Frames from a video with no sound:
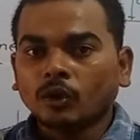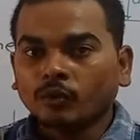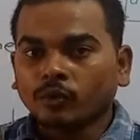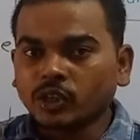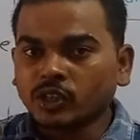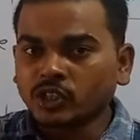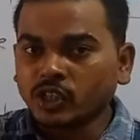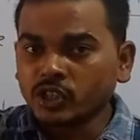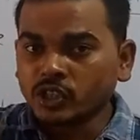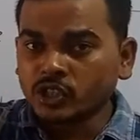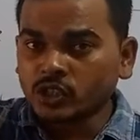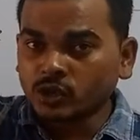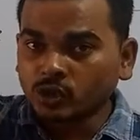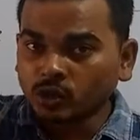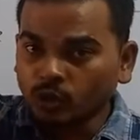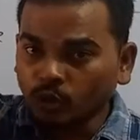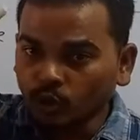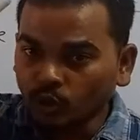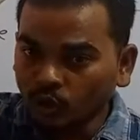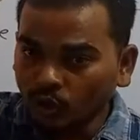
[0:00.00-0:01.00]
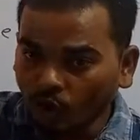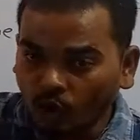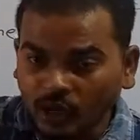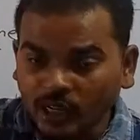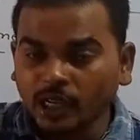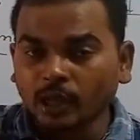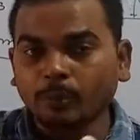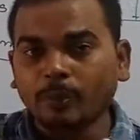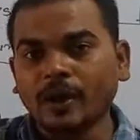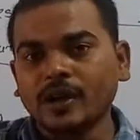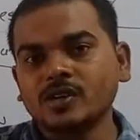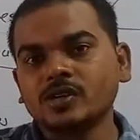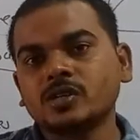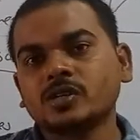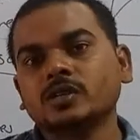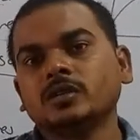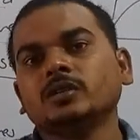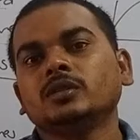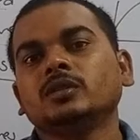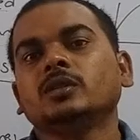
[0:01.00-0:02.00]
which is do not depend
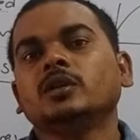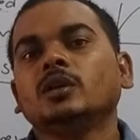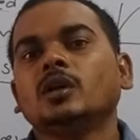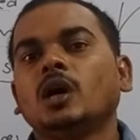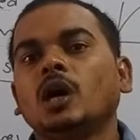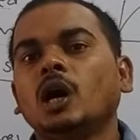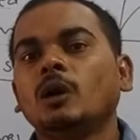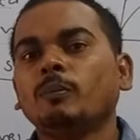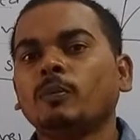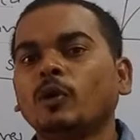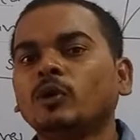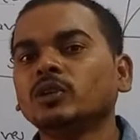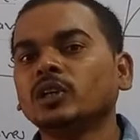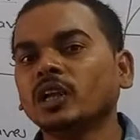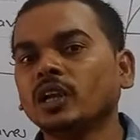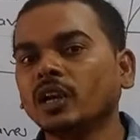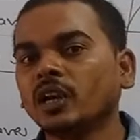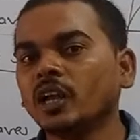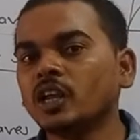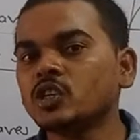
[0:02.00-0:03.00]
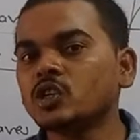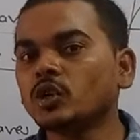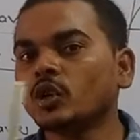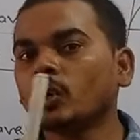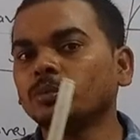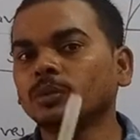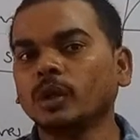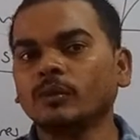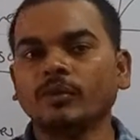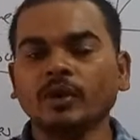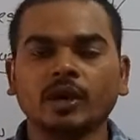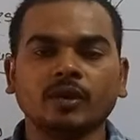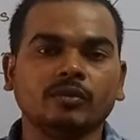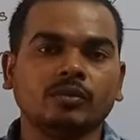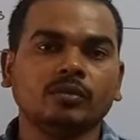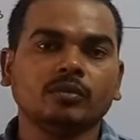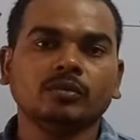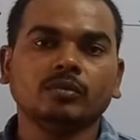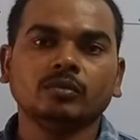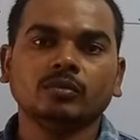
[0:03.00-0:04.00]
upon the nature of the wave.
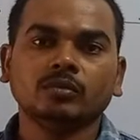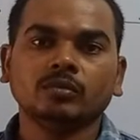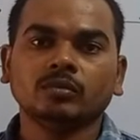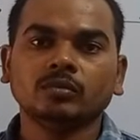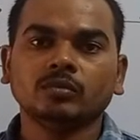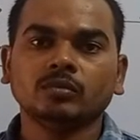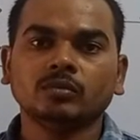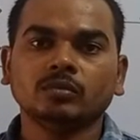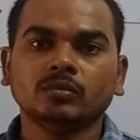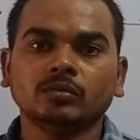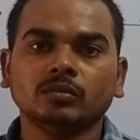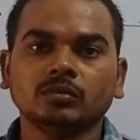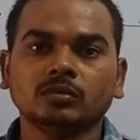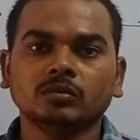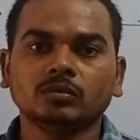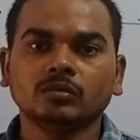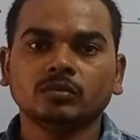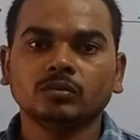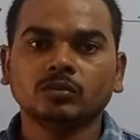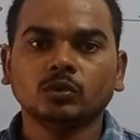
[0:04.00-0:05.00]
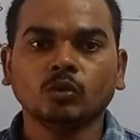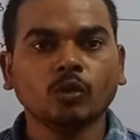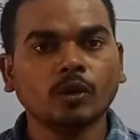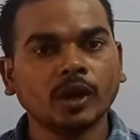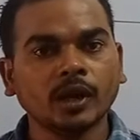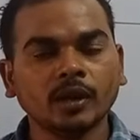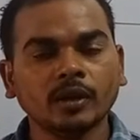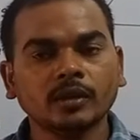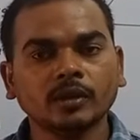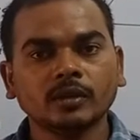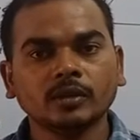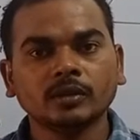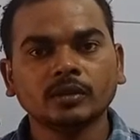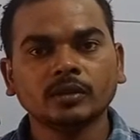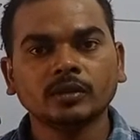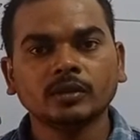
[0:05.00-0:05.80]
Okay.